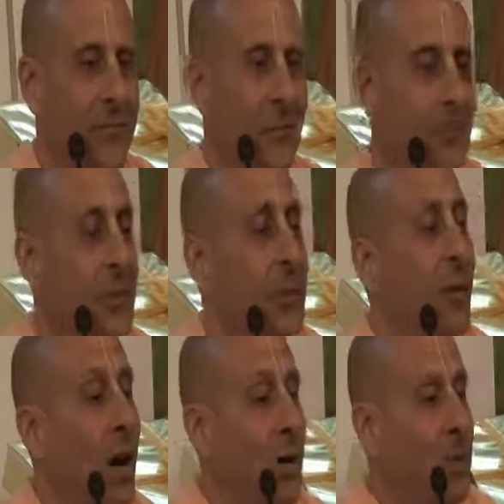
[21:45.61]
to
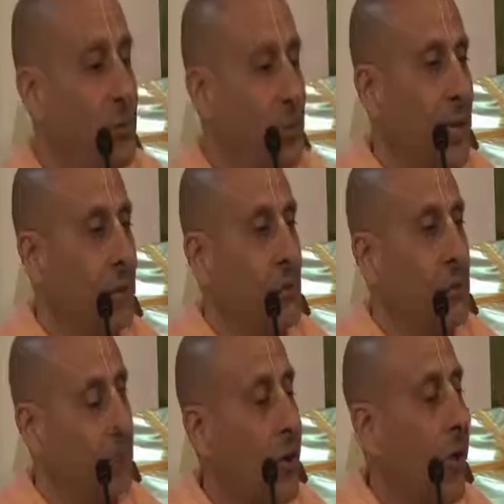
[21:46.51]
respond to
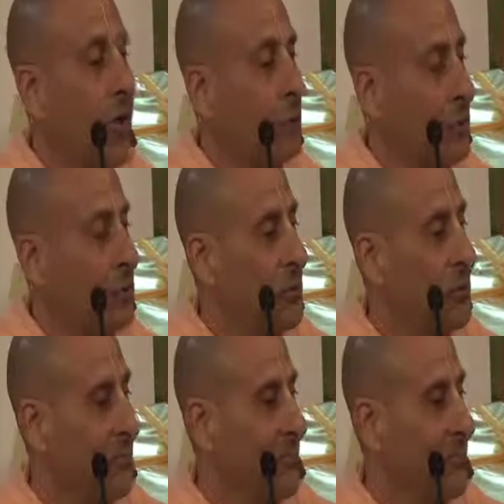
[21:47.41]
nature's calls.